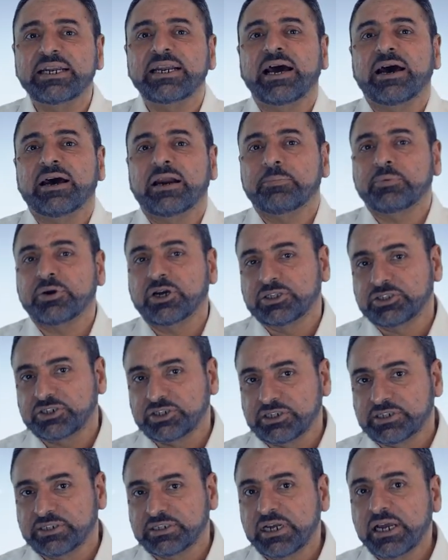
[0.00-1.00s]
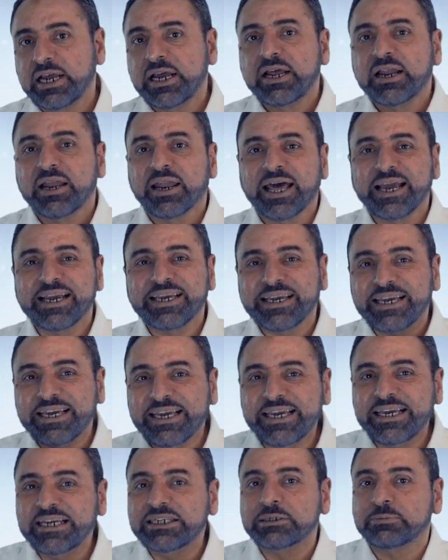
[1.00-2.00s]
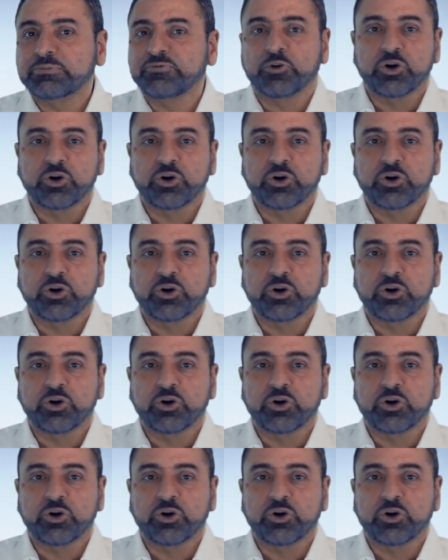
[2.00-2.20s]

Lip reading: in Arab countries, like Egypt